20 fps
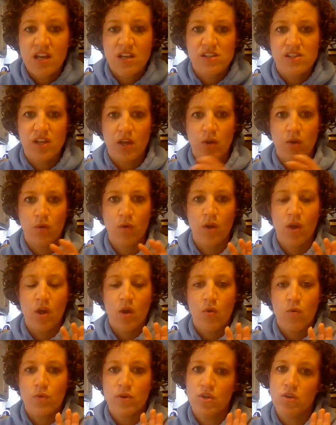So
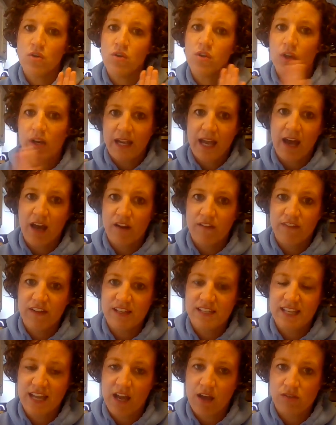when you look out of
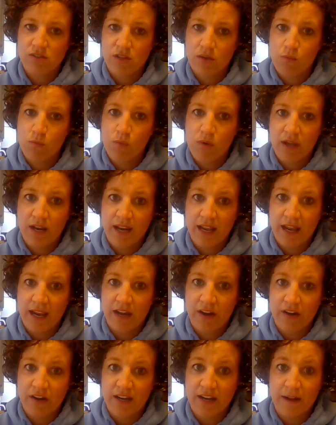his house in one
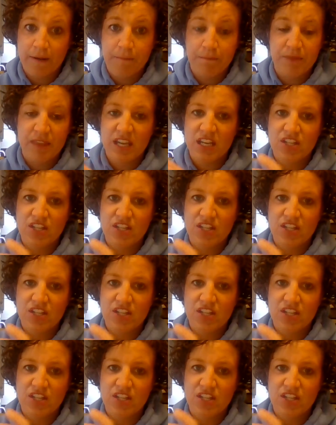area,